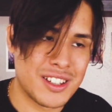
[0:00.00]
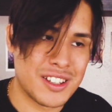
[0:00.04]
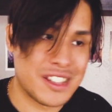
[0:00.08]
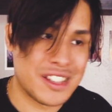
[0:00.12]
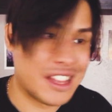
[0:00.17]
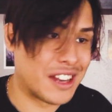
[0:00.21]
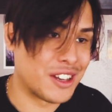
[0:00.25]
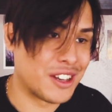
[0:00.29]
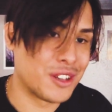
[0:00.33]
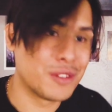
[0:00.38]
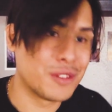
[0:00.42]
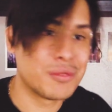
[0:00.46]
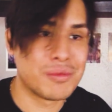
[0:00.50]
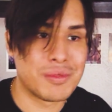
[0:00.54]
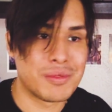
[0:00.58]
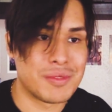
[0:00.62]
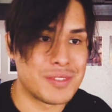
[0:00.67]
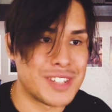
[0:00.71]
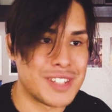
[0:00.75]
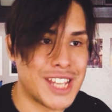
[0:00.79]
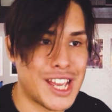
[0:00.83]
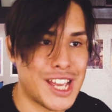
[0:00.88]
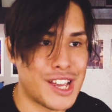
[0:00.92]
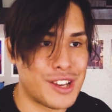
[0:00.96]
I don't know,
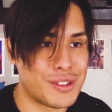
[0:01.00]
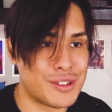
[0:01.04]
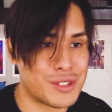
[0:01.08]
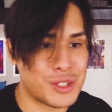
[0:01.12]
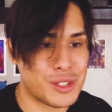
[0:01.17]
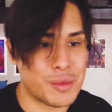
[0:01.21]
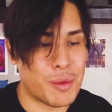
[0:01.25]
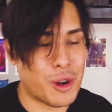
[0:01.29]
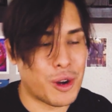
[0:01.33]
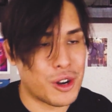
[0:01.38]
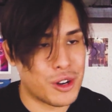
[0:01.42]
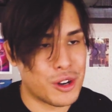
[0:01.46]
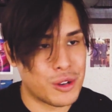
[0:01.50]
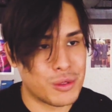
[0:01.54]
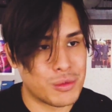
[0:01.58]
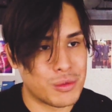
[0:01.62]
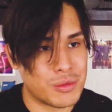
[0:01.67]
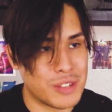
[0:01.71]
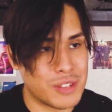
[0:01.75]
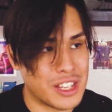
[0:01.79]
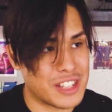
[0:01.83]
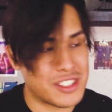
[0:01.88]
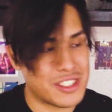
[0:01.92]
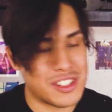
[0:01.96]
day, tomorrow,
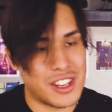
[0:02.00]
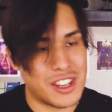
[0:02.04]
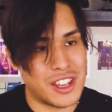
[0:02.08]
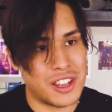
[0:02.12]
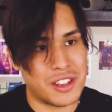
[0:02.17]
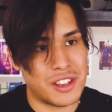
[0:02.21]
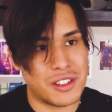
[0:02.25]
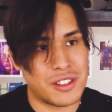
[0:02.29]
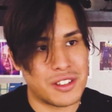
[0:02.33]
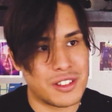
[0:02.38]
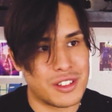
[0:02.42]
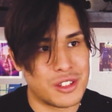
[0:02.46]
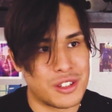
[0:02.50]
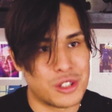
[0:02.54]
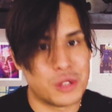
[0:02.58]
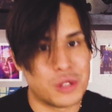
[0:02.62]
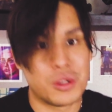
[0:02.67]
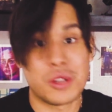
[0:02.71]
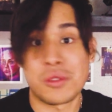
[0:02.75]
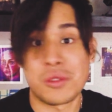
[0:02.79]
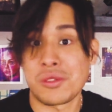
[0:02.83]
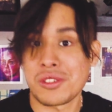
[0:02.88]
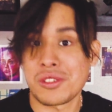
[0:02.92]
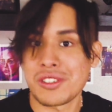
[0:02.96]
next day, who
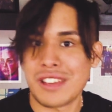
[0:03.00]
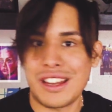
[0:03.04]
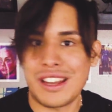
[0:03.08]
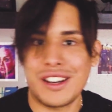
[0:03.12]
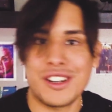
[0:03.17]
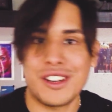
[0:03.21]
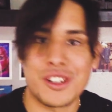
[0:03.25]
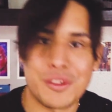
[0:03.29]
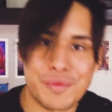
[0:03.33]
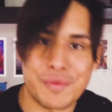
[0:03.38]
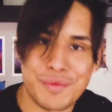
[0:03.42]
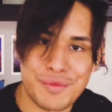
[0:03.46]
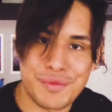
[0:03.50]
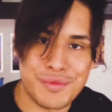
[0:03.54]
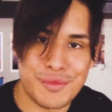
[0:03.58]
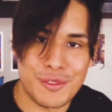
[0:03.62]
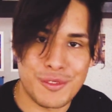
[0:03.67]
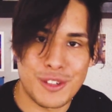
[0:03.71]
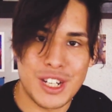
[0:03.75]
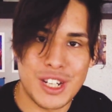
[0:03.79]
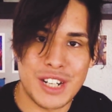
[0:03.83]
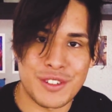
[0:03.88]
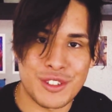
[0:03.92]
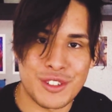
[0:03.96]
knows? I don't know.
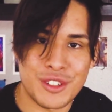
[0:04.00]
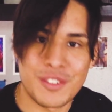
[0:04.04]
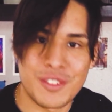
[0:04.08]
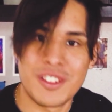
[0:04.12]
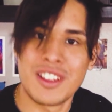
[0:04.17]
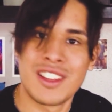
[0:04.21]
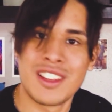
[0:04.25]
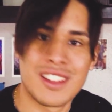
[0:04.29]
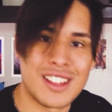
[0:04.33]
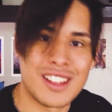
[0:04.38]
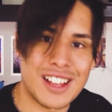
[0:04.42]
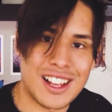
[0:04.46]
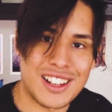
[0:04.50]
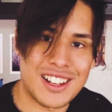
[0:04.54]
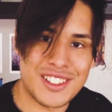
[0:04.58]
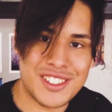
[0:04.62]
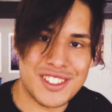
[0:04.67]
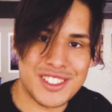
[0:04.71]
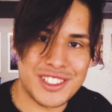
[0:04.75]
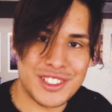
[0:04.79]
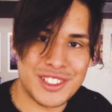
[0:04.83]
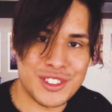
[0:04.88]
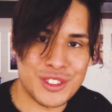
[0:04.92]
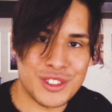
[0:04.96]
Whatever. I'll
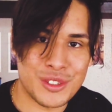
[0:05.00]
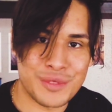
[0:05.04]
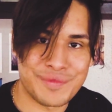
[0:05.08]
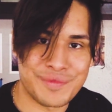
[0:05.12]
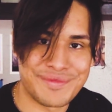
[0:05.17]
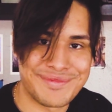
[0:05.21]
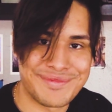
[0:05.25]
see you soon.